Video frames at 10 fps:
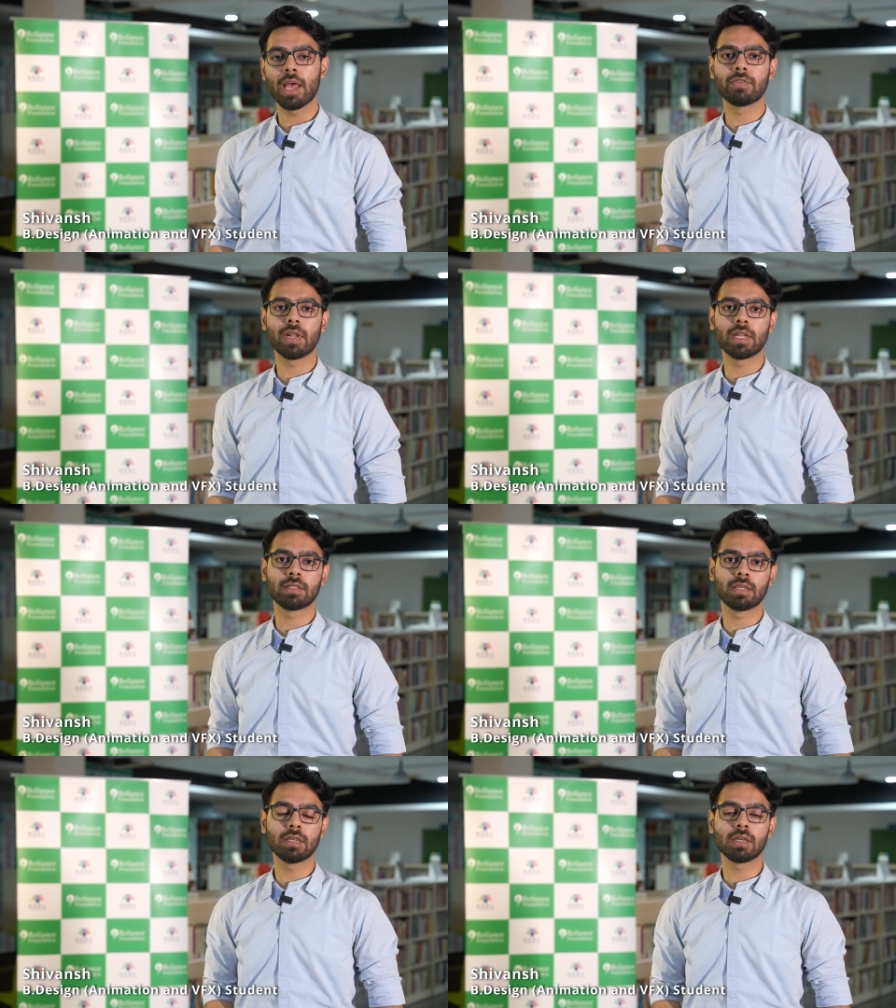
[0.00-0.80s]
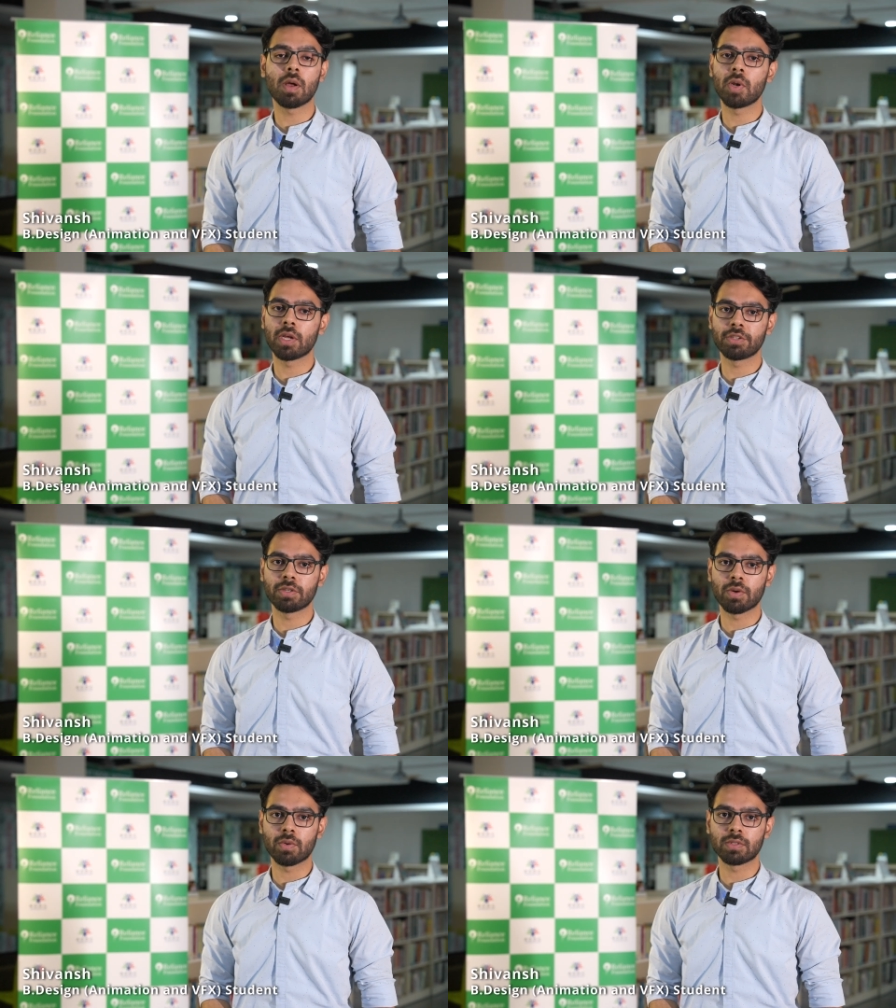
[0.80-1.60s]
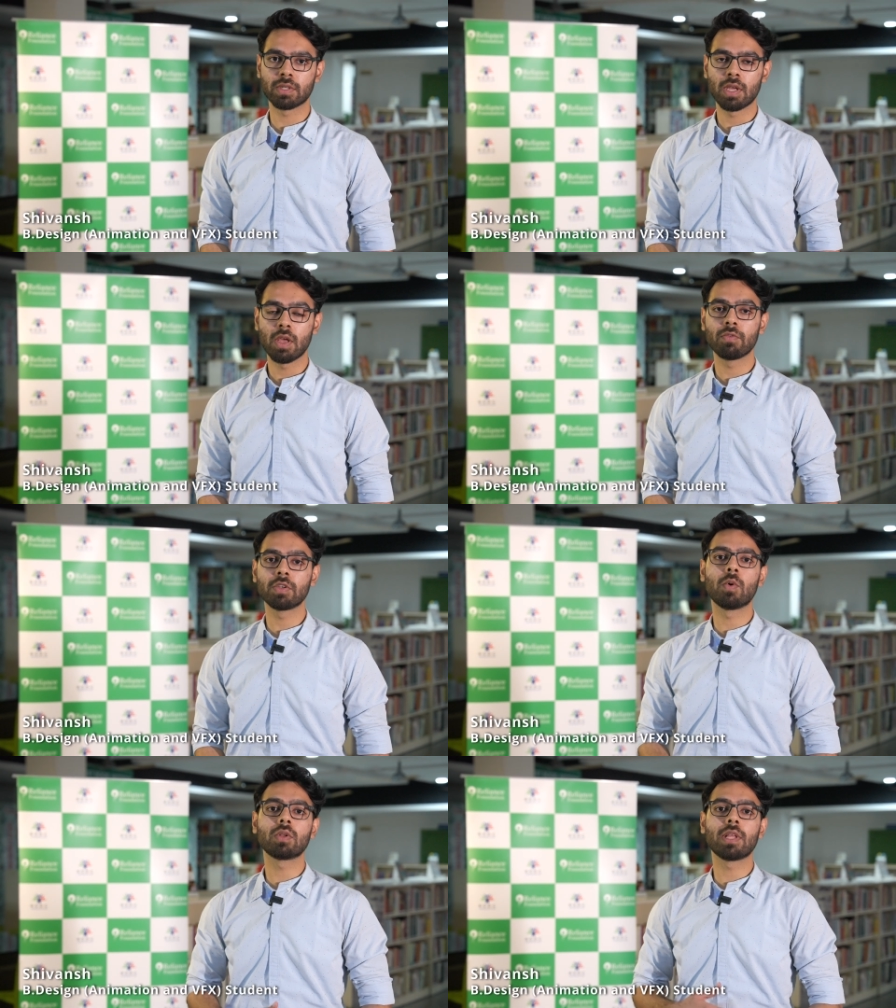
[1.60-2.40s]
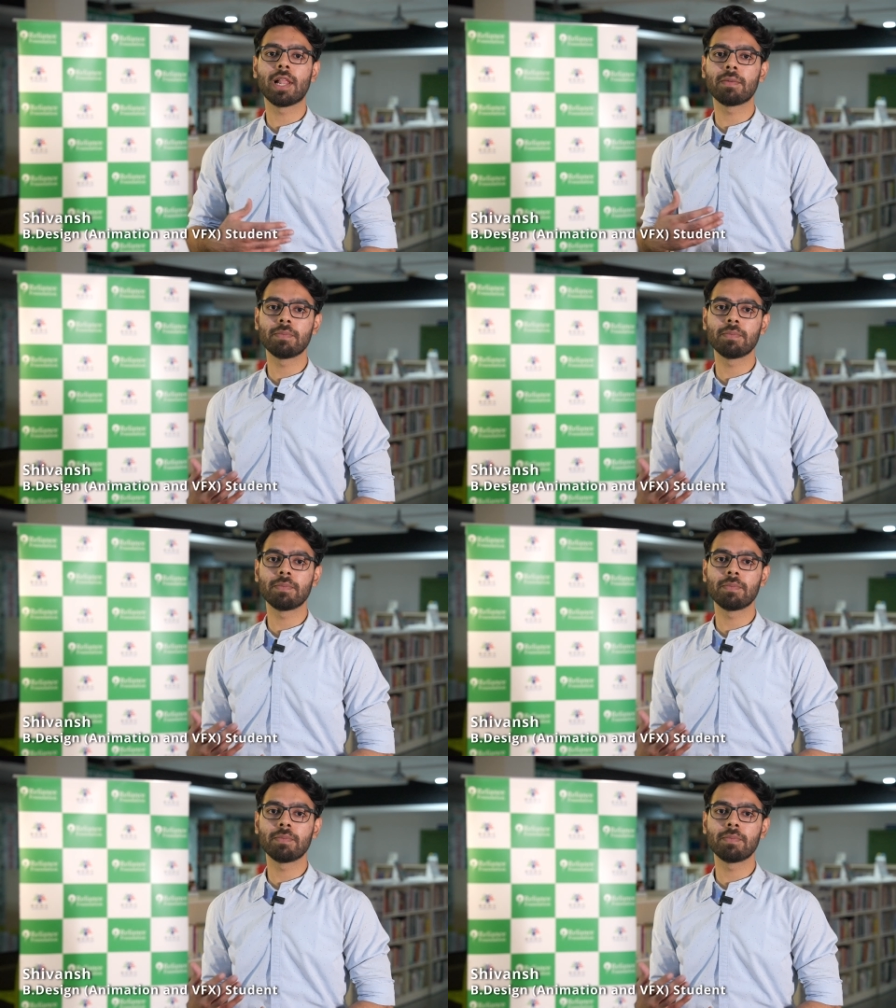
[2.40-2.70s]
as well as the Communication course, which both help